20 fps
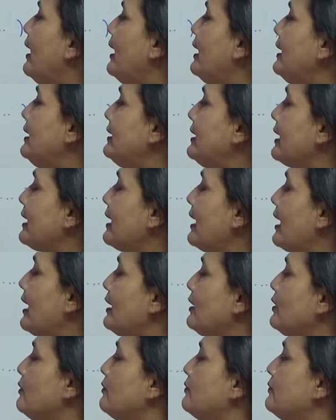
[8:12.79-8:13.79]
In the
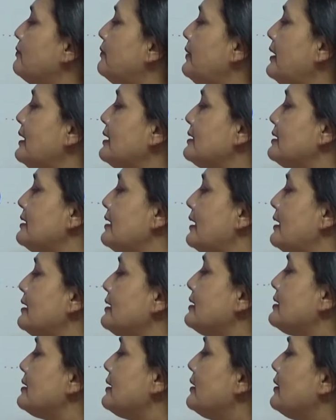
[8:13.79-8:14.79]
kind of
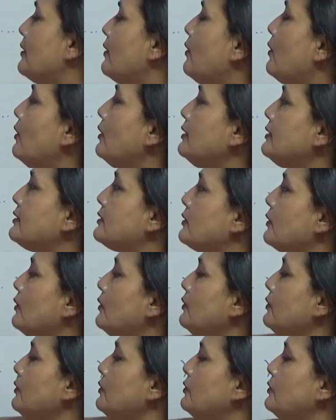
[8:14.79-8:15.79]
business,
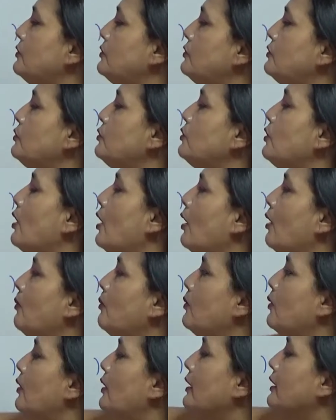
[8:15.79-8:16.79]
also do
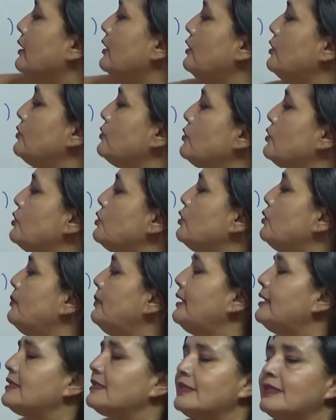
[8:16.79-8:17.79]
homework, you do
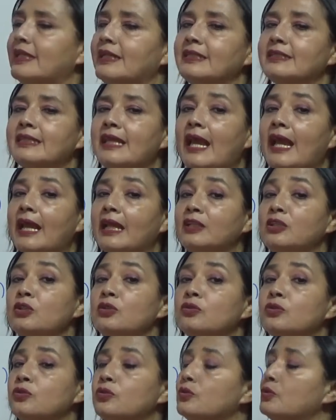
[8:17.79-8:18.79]
business and
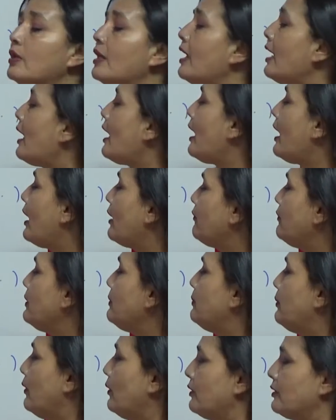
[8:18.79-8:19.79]
you do a
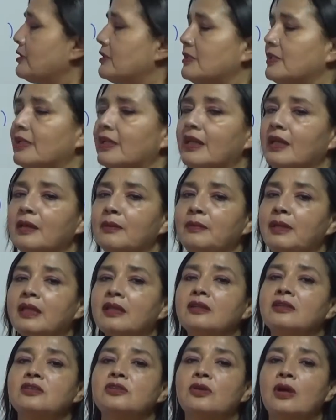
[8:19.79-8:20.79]
report
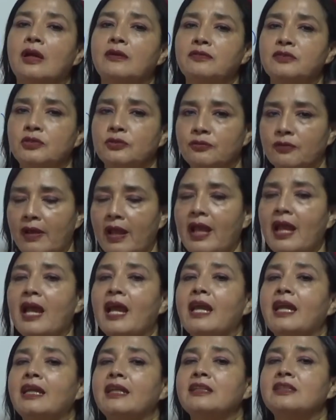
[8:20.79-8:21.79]
because you have to
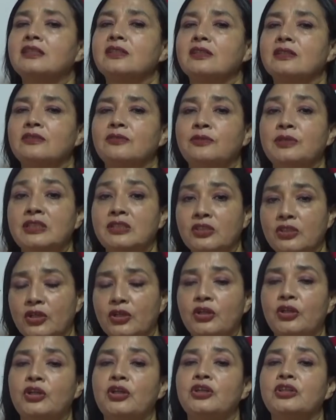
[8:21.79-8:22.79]
write,
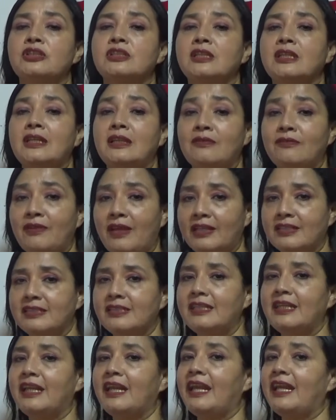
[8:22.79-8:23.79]
research,
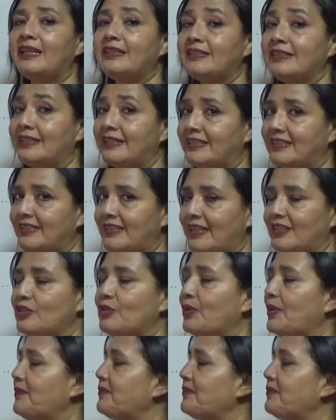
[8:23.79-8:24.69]
investigate, etc.